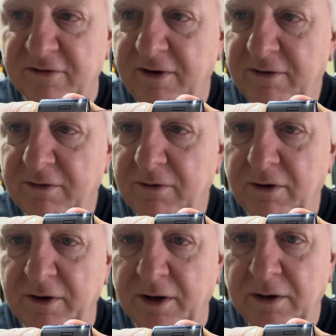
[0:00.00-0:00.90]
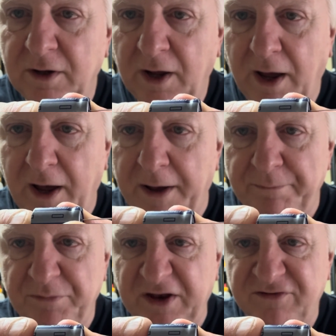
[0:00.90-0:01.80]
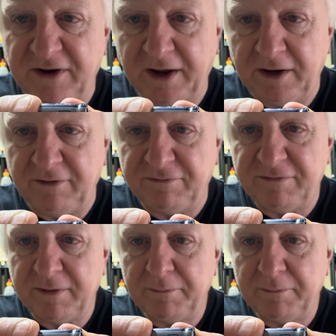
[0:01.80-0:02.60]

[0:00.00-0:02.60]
now. Good on you. That's a negative